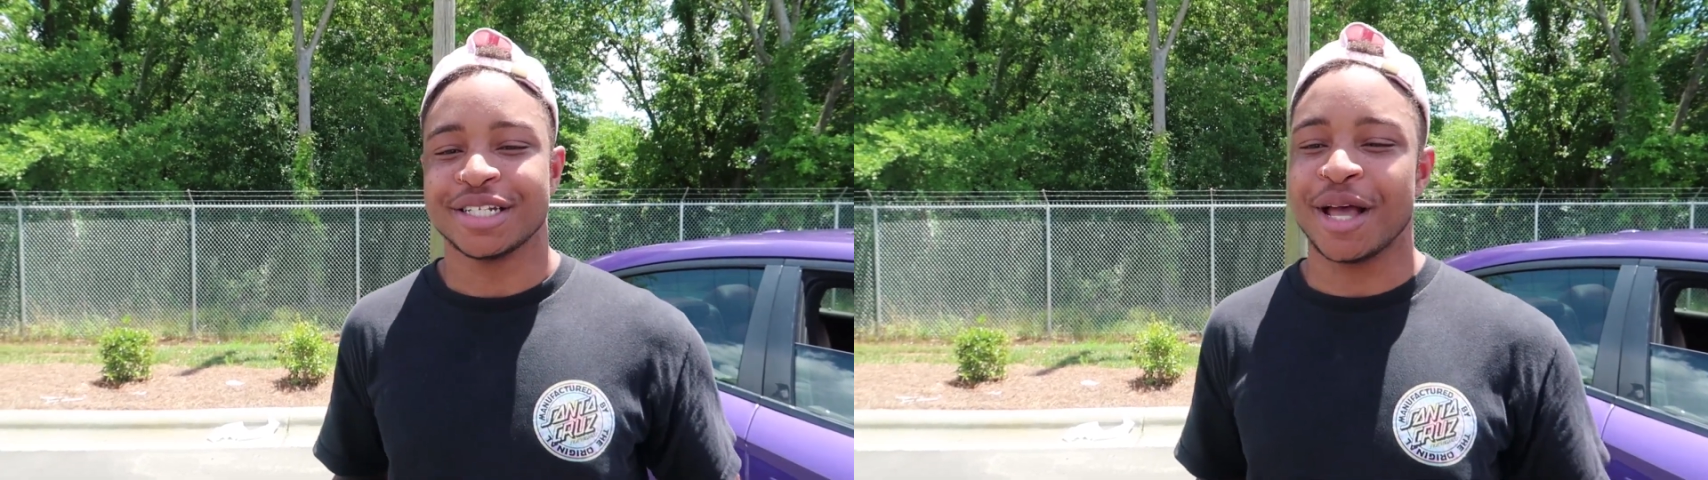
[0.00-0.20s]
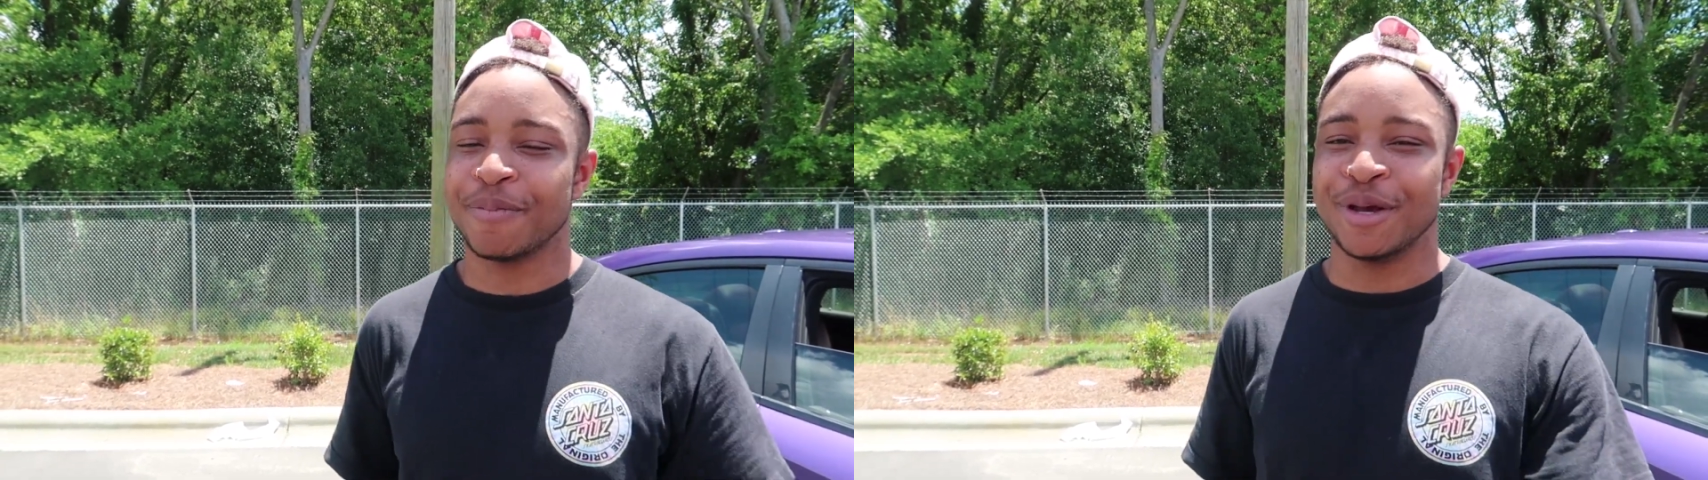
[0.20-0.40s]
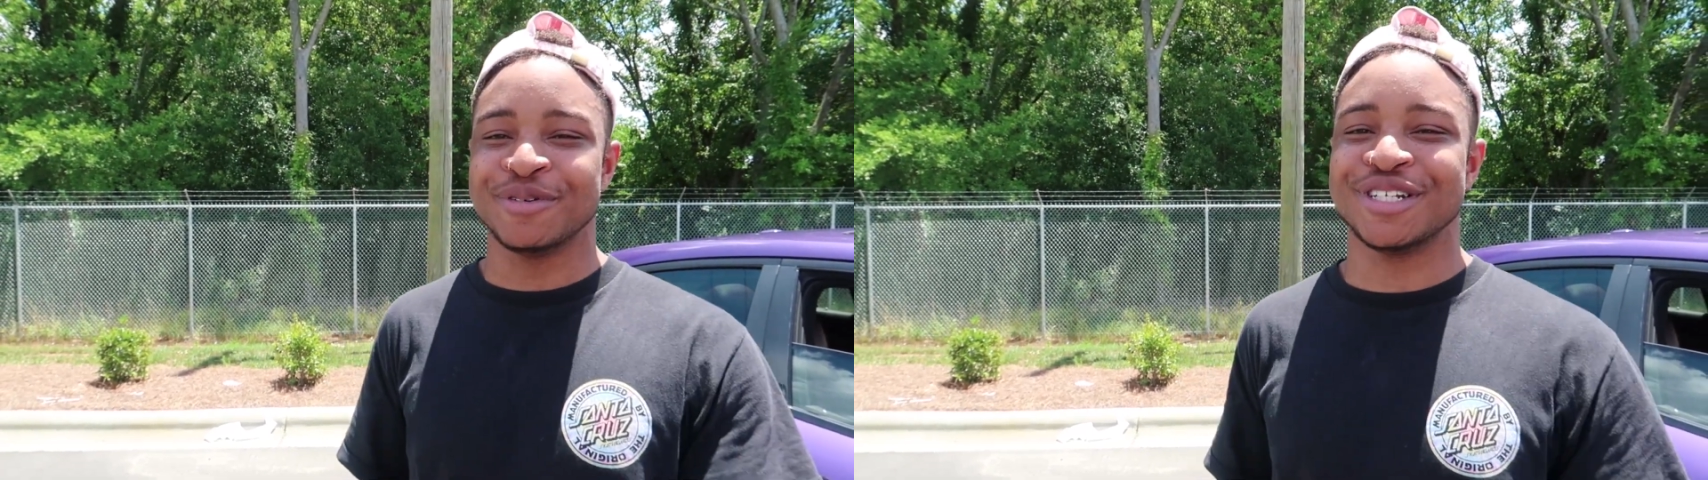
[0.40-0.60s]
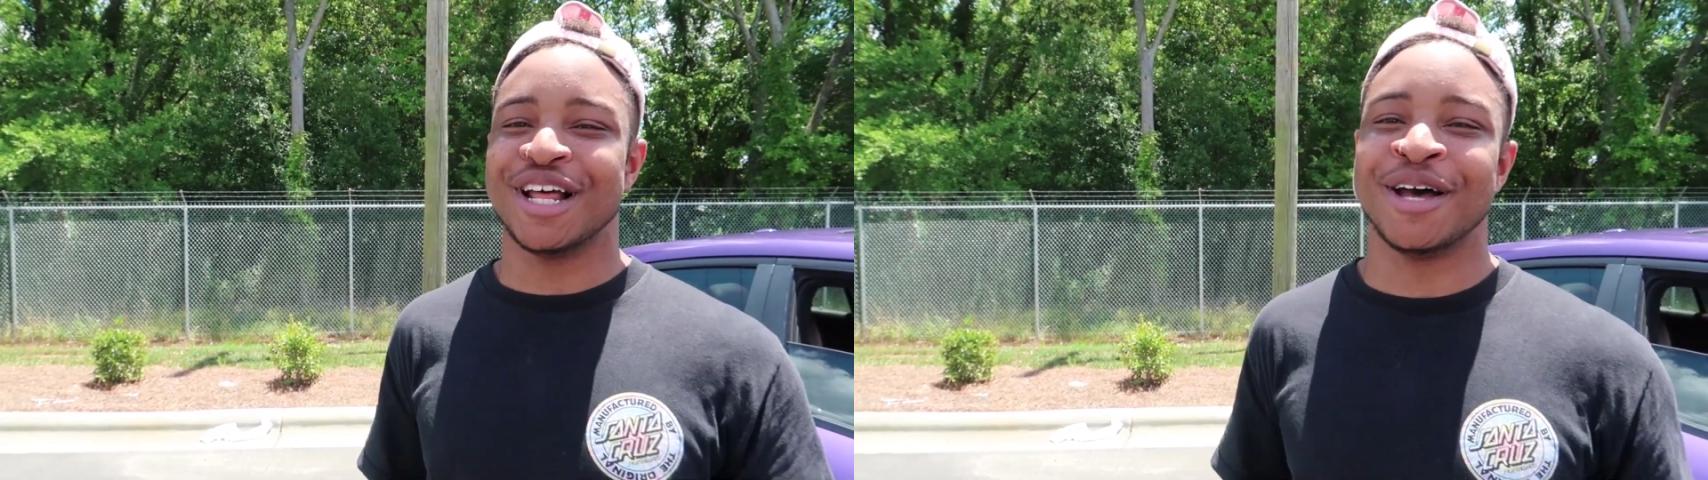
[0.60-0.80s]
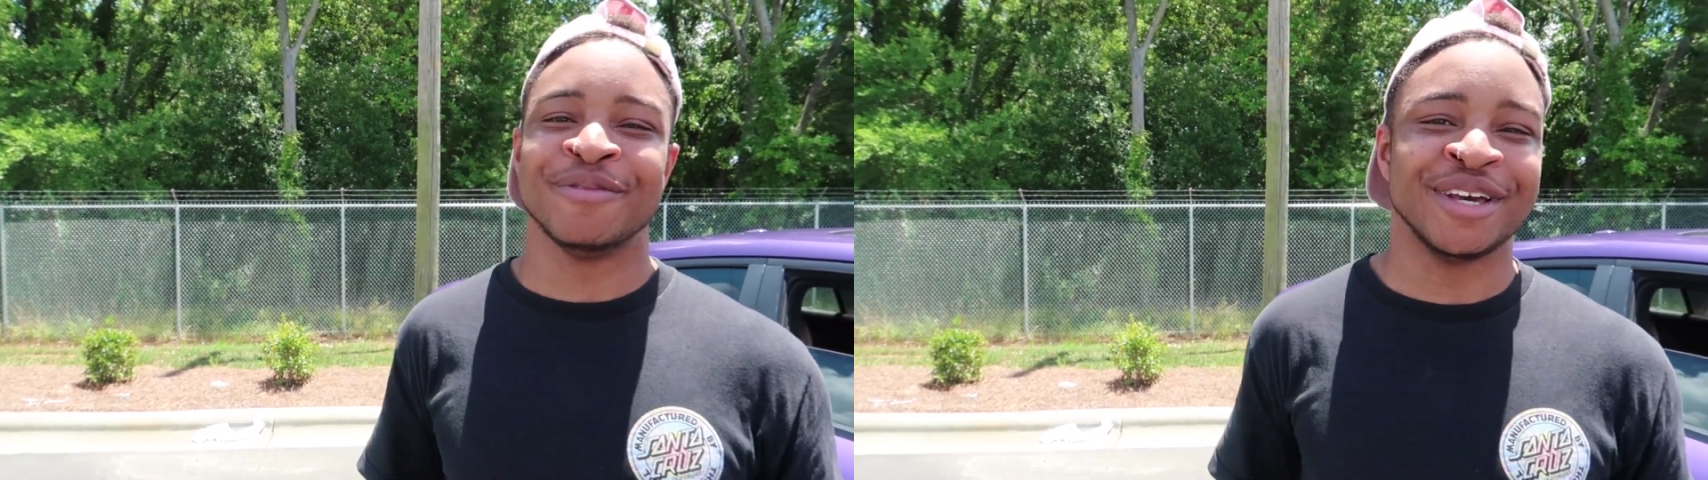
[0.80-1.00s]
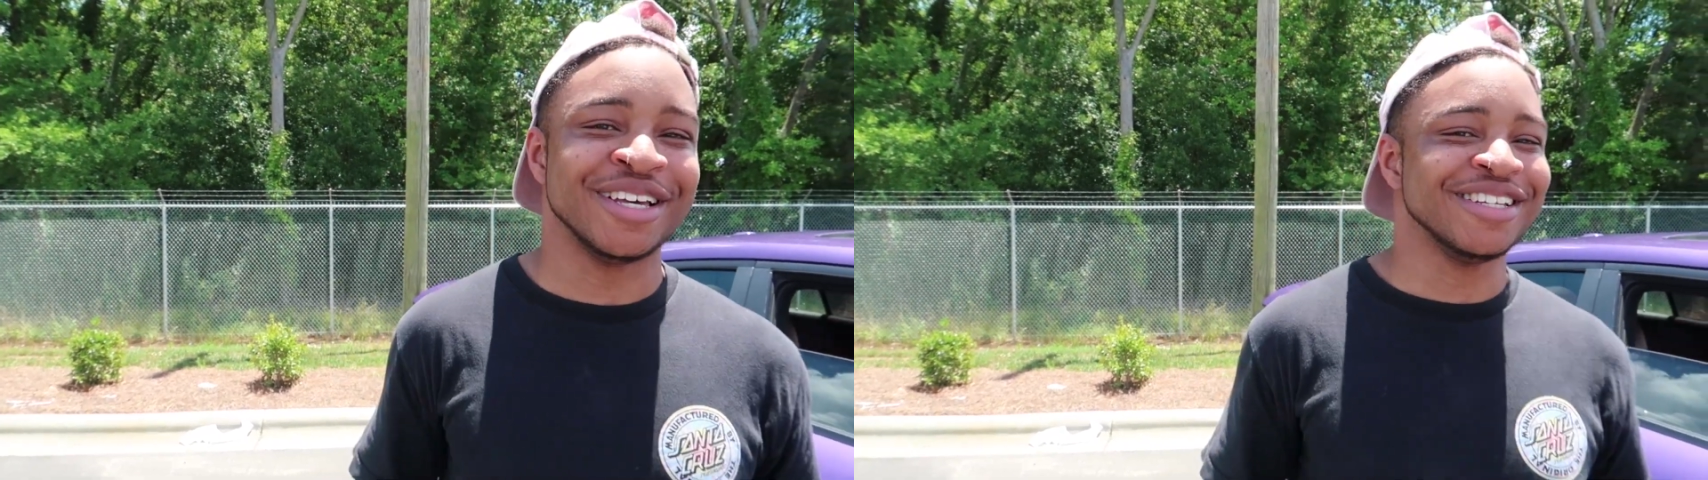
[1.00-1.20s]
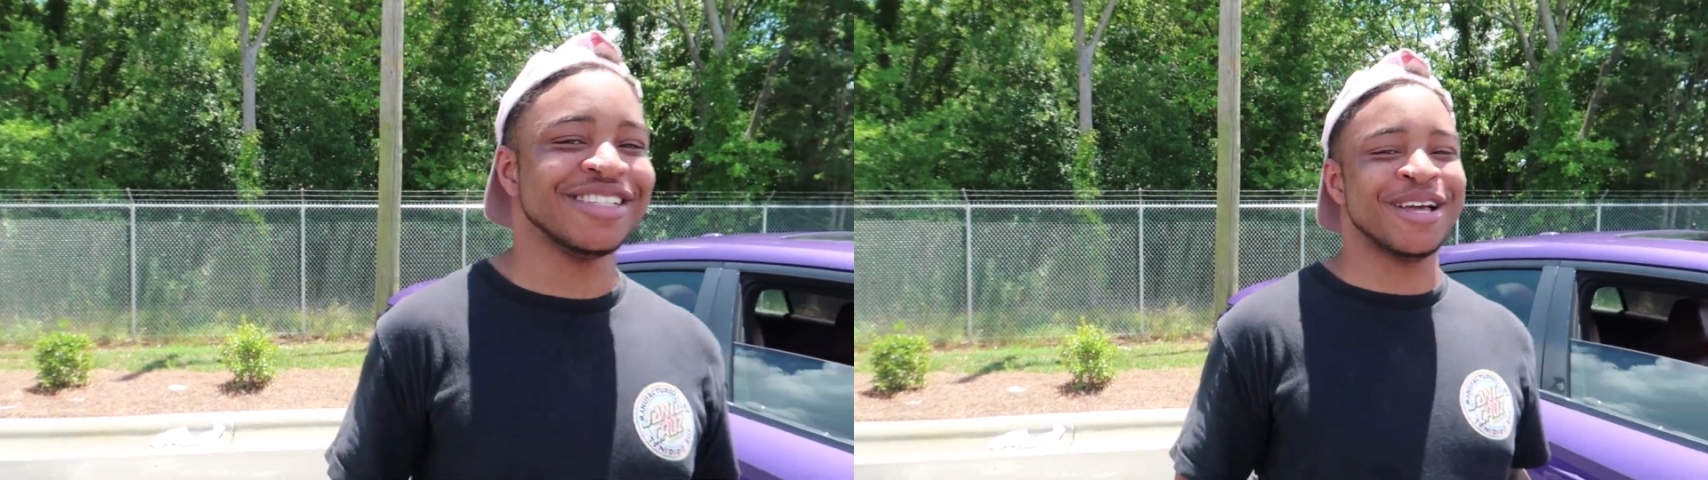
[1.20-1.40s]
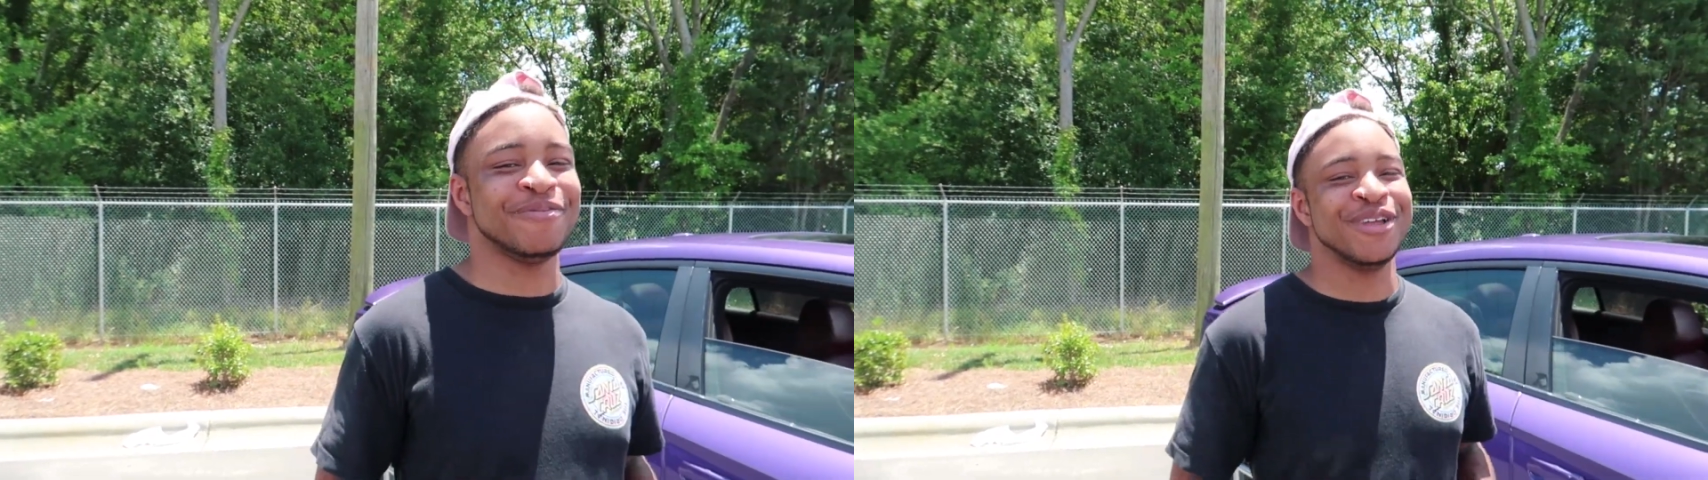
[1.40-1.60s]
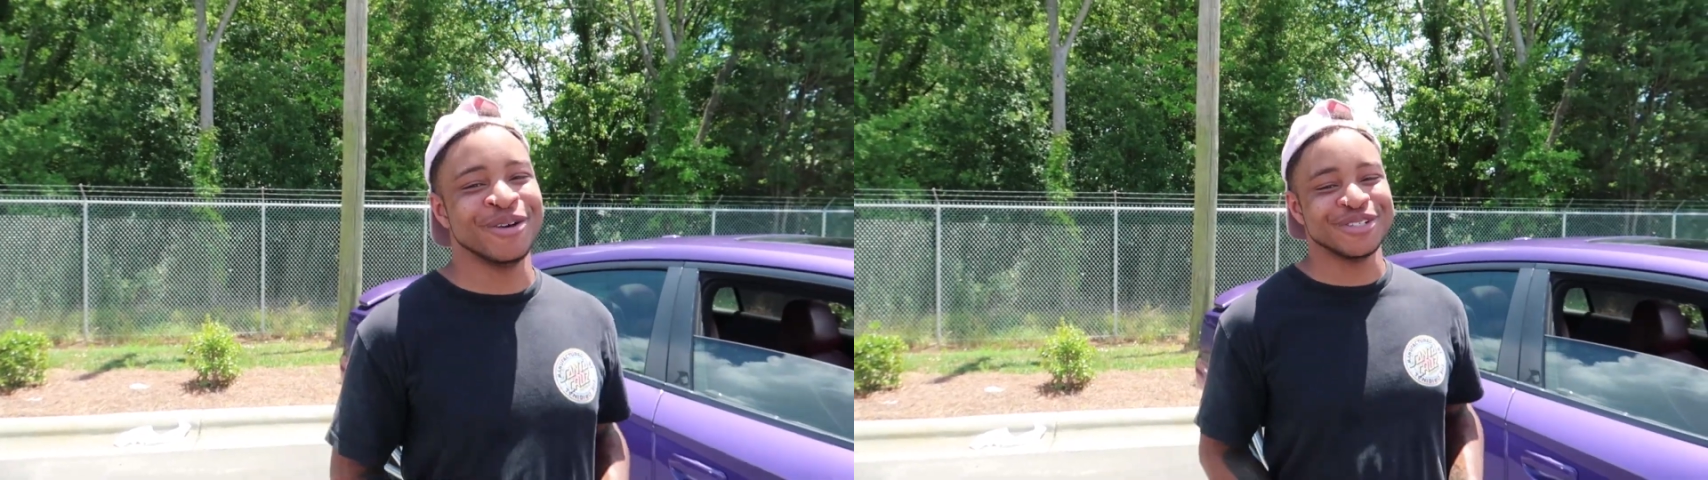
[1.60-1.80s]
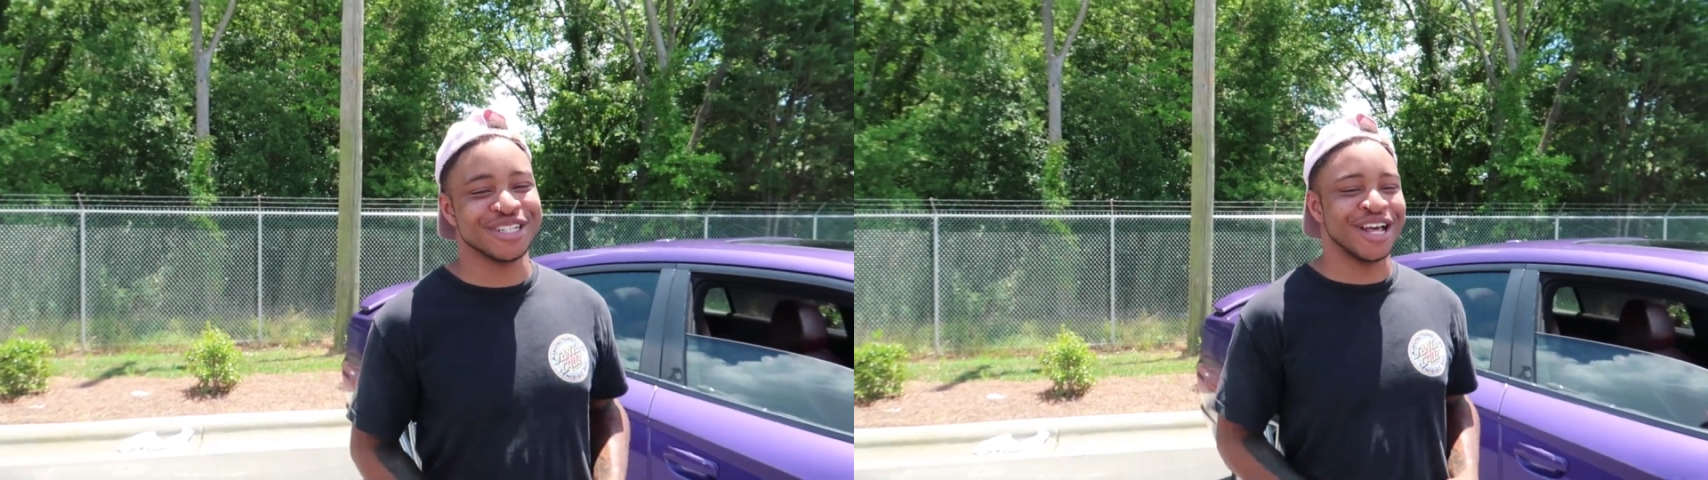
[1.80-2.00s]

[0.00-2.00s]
Stop playing with slime. That's man. right. Stop playing with